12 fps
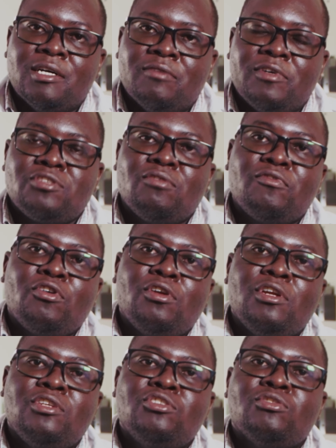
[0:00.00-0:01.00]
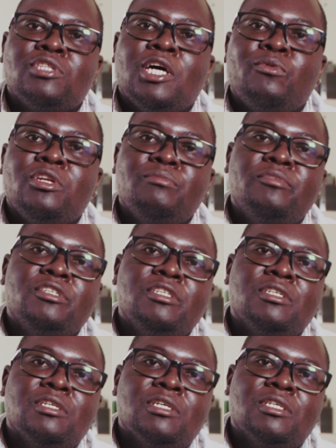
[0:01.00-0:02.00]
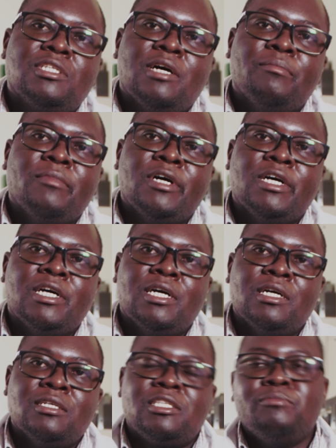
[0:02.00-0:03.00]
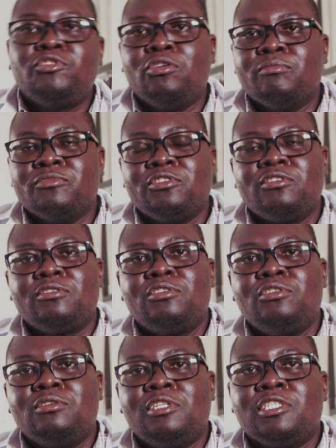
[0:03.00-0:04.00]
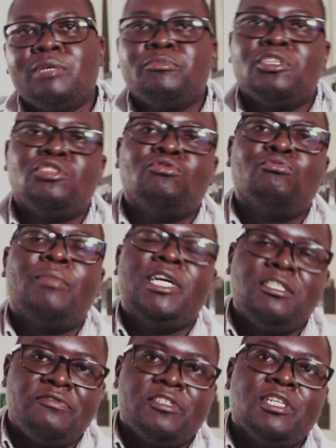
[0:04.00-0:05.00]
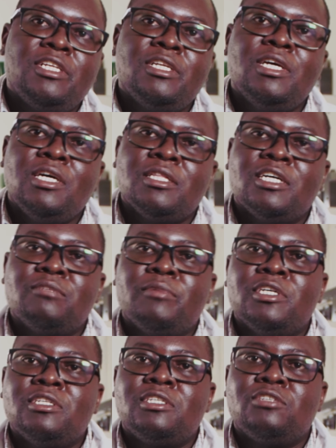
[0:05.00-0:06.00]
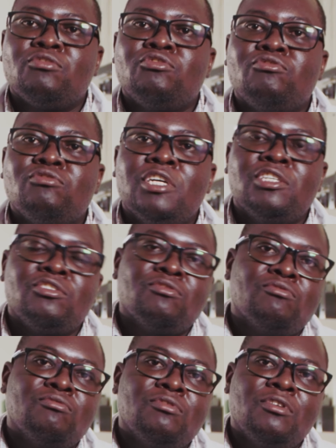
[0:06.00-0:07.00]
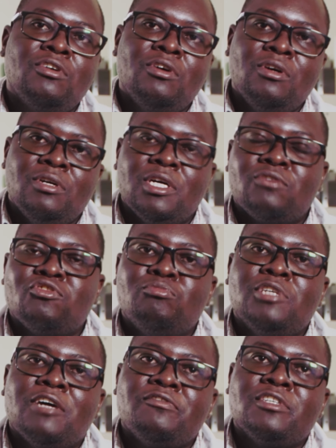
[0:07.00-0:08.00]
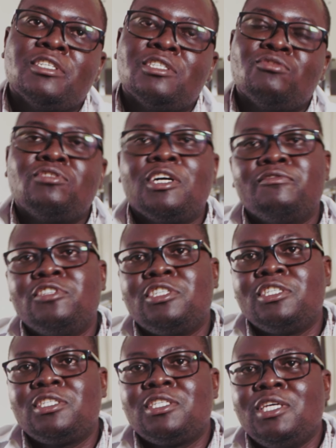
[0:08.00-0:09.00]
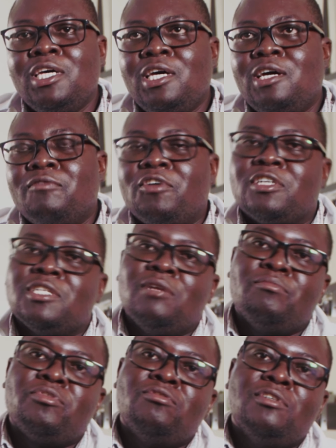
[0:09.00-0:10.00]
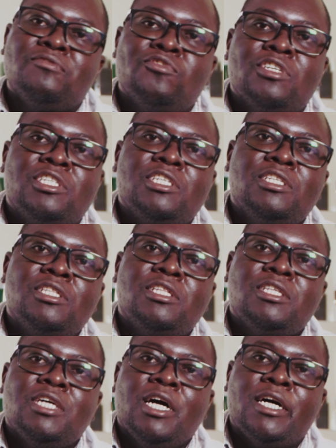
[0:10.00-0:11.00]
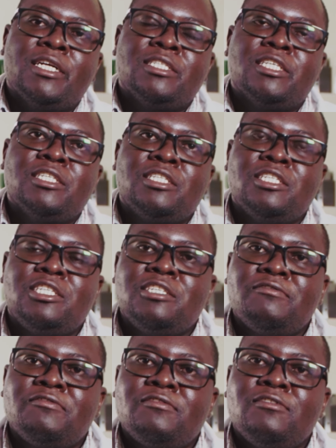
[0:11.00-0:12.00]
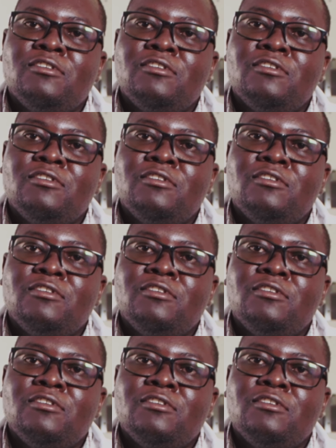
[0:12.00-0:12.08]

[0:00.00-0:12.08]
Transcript: first of all, there will be some symptoms. There's something you might feel that might show you that you could be having tooth cavities. For example, if your teeth are sensitive,